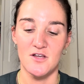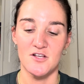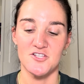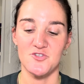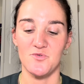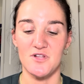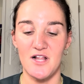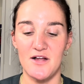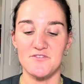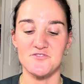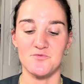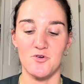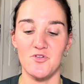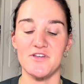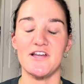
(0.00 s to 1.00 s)
So while I was
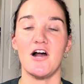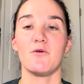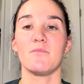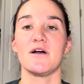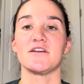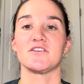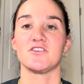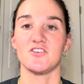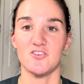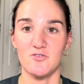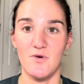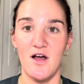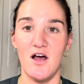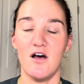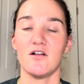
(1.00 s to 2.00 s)
rolling out my
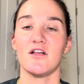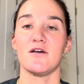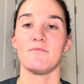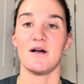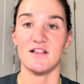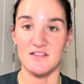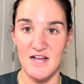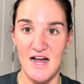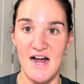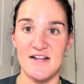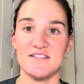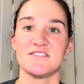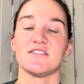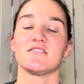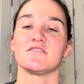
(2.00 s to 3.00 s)
QL and my
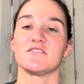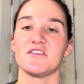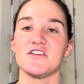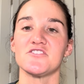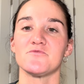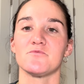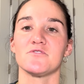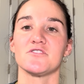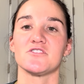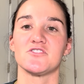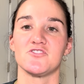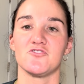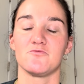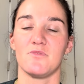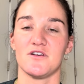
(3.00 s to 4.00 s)
lats, these were the
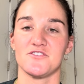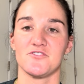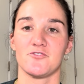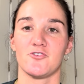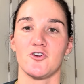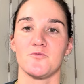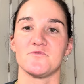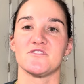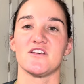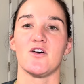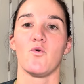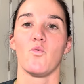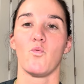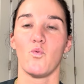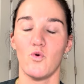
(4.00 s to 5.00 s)
two muscle groups that
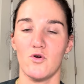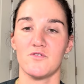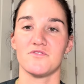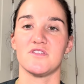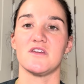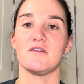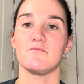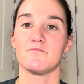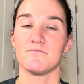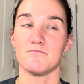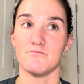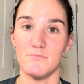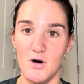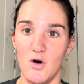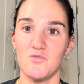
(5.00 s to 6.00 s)
were the
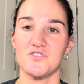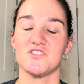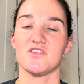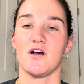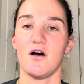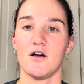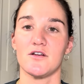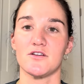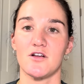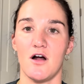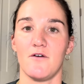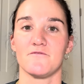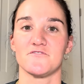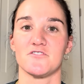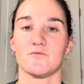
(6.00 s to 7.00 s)
most
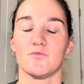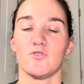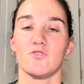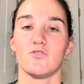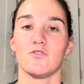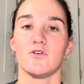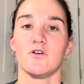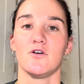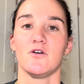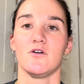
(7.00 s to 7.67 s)
uncomfortable